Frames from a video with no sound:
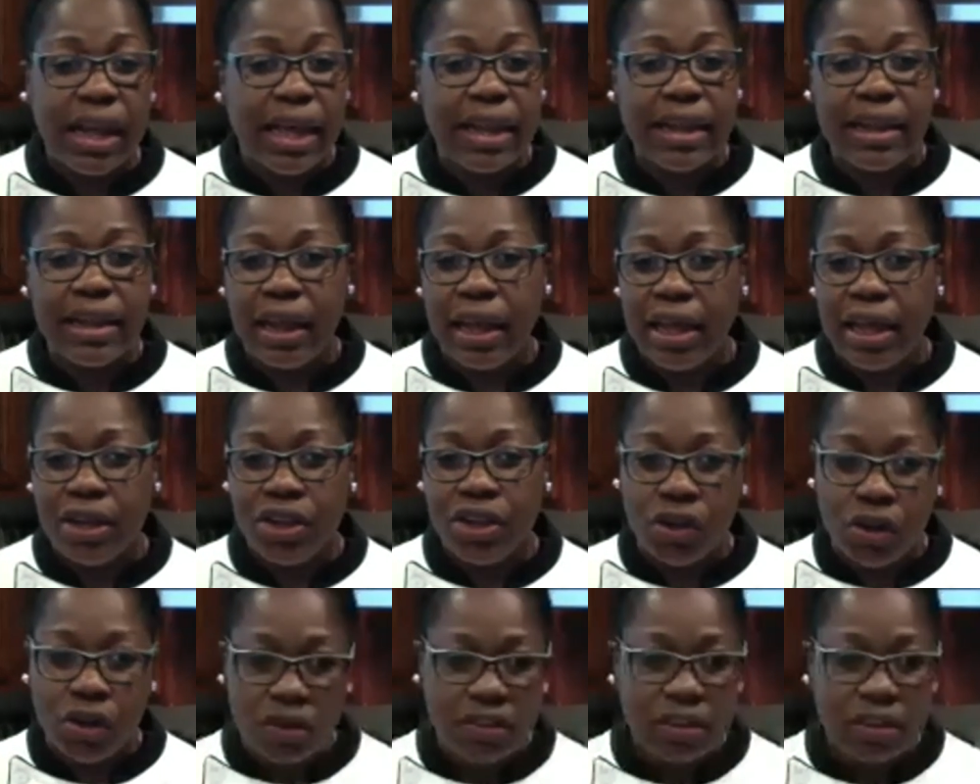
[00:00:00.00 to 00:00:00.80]
And then,
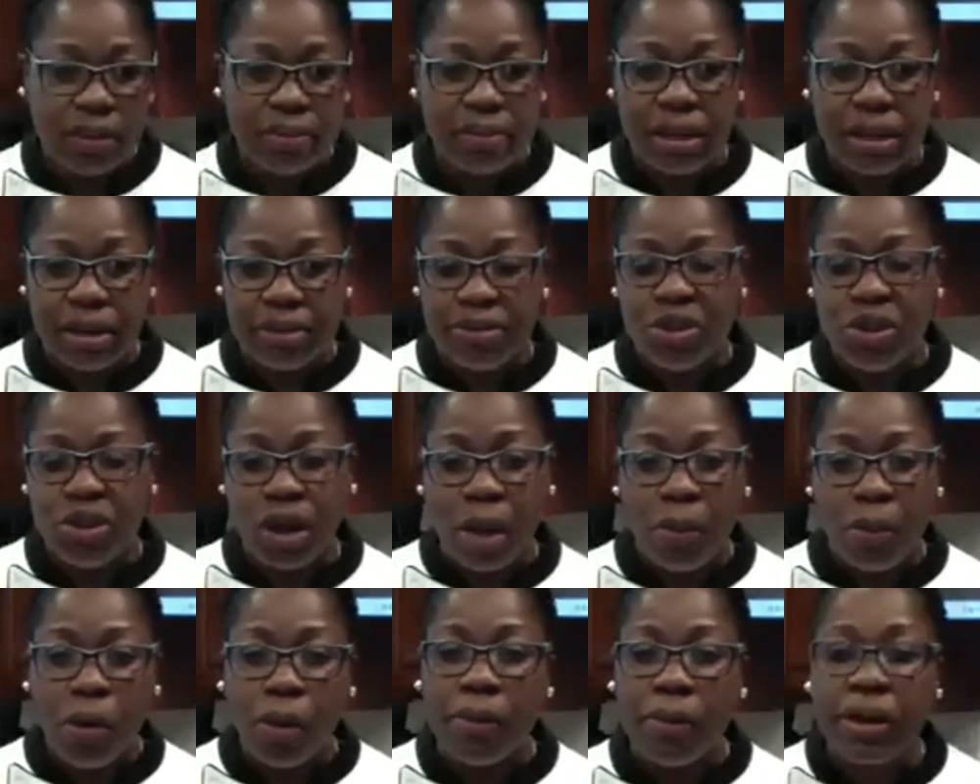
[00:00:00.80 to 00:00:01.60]
you know, sometimes you
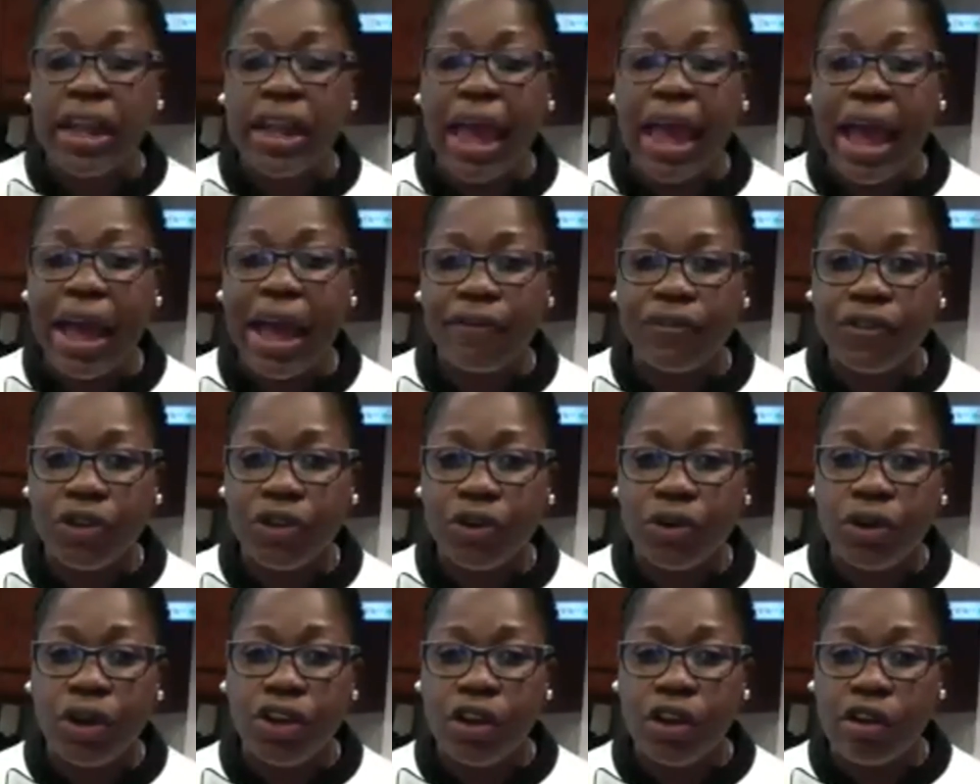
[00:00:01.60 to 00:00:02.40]
come home in the
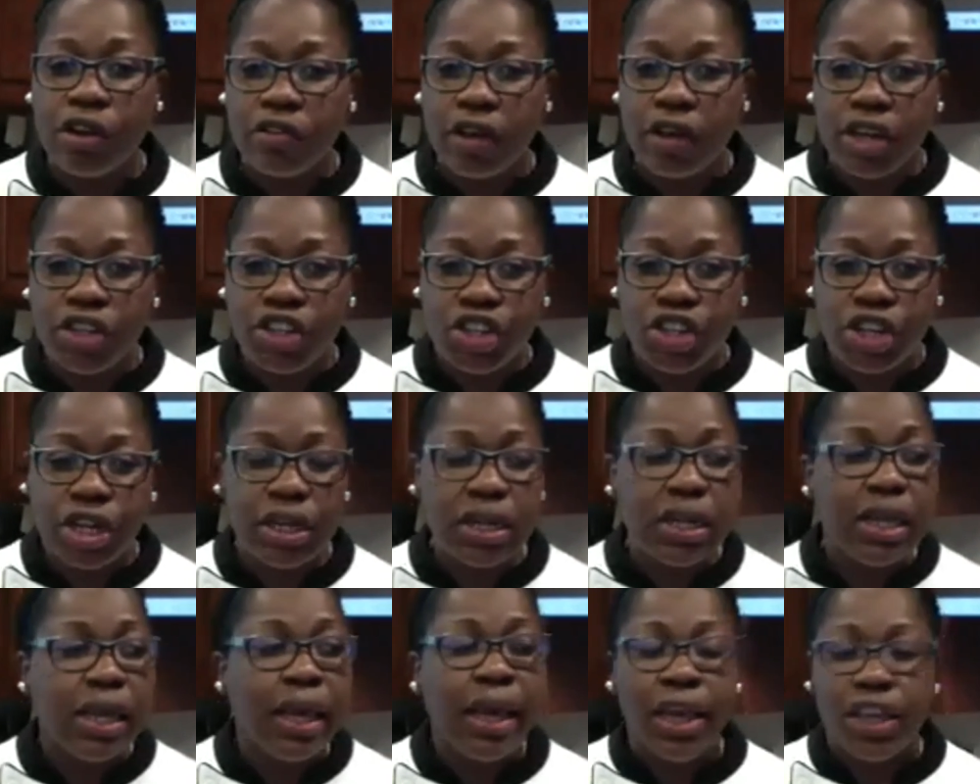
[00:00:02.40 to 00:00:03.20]
afternoon and you're
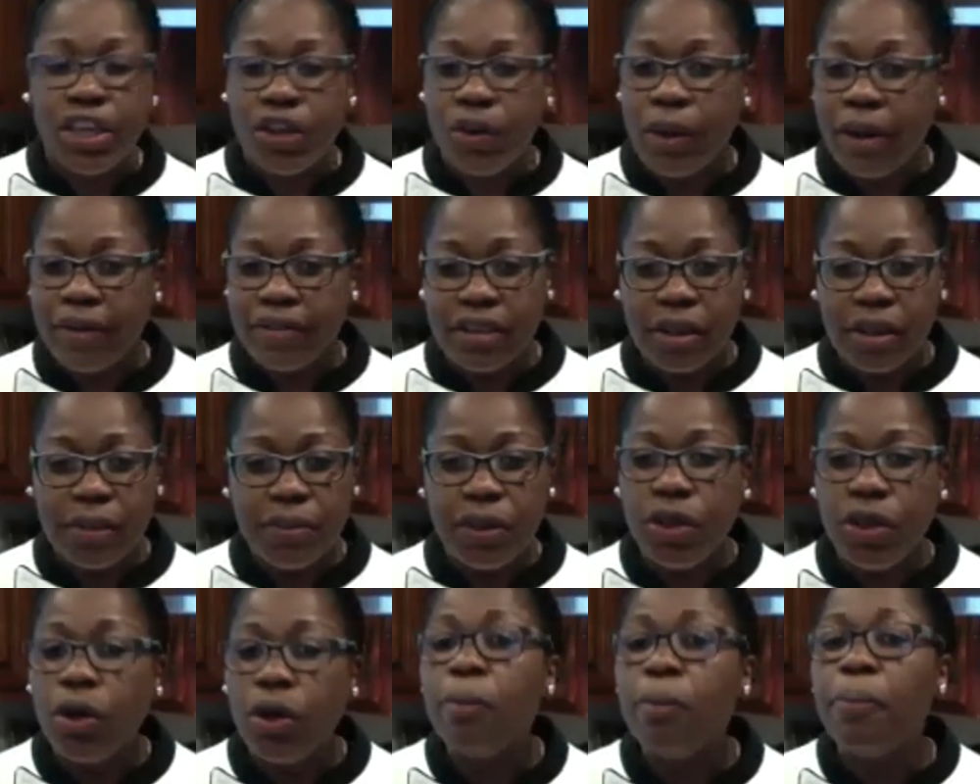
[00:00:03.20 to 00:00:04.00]
rushing, you have something
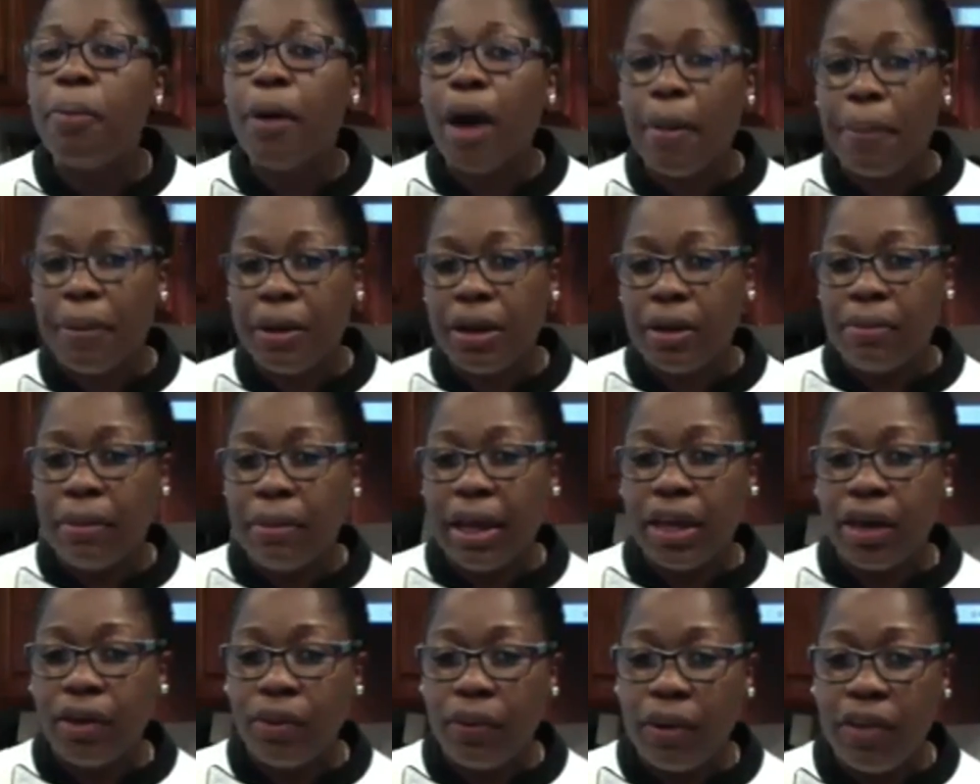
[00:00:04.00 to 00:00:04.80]
you can pop in the
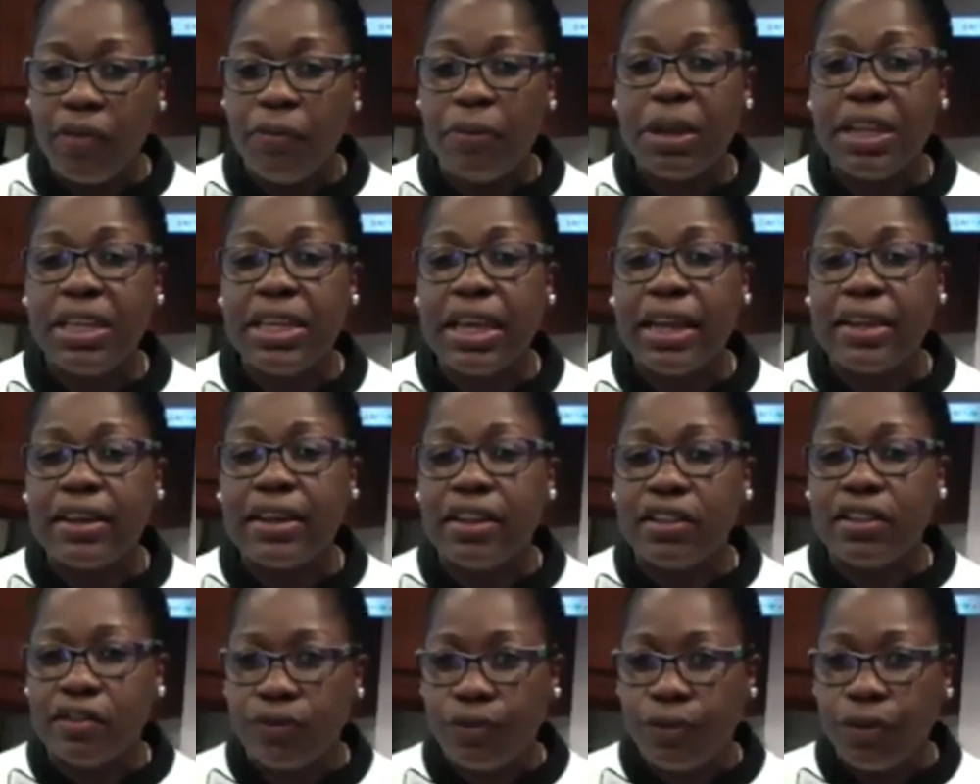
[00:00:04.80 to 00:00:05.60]
microwave, but yet
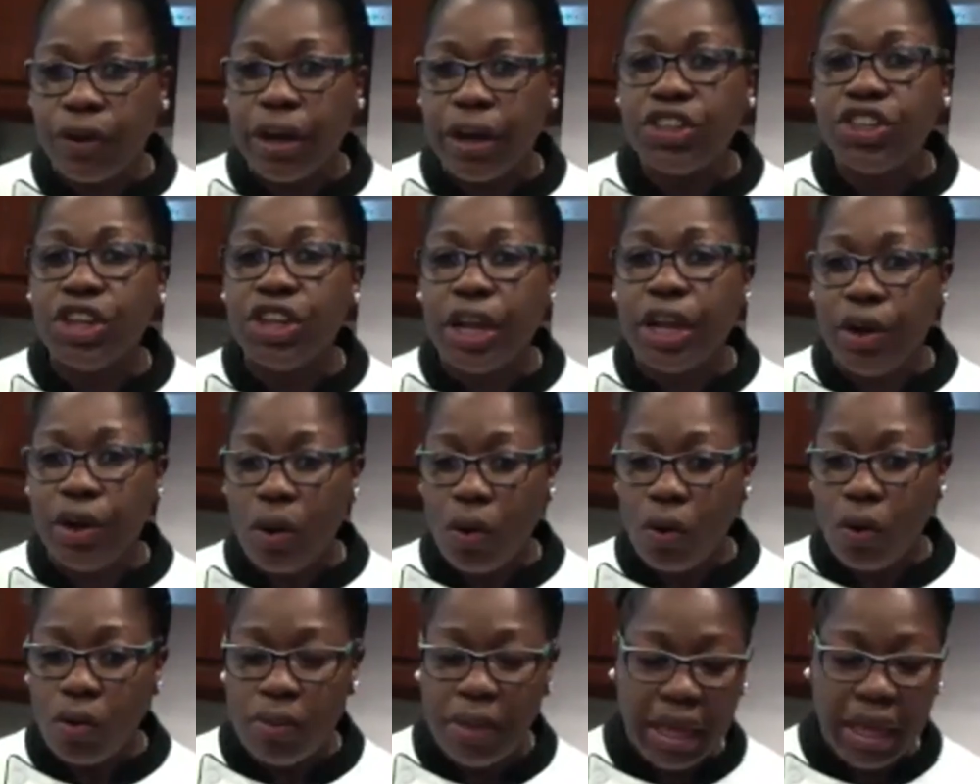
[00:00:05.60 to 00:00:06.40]
it's fresh and
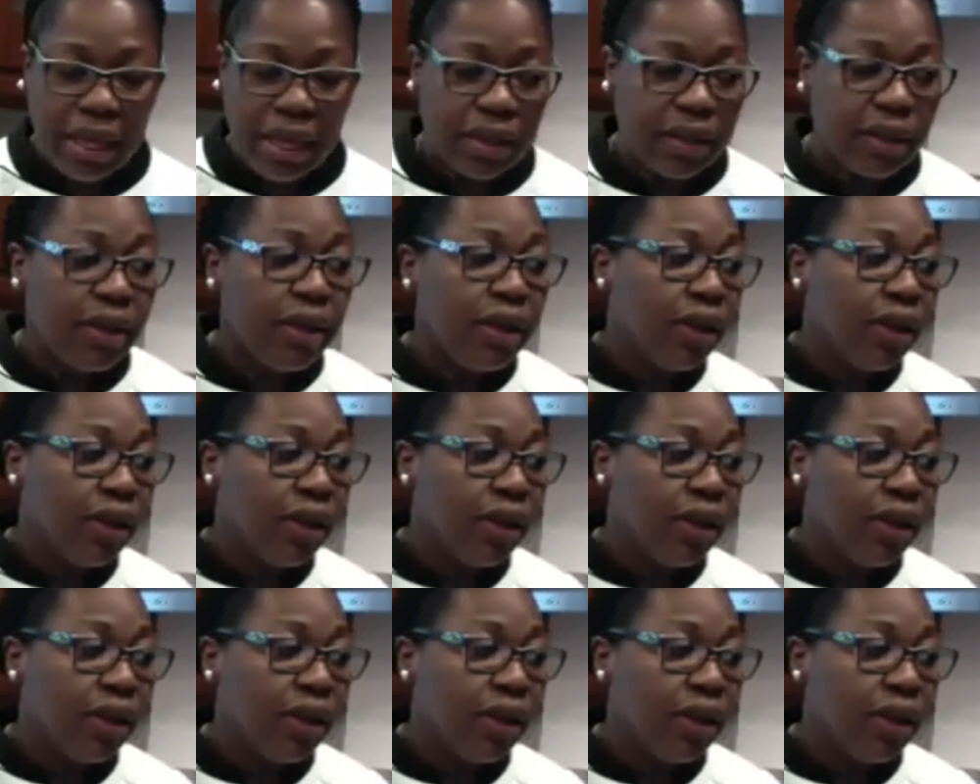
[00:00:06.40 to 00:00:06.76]
homemade.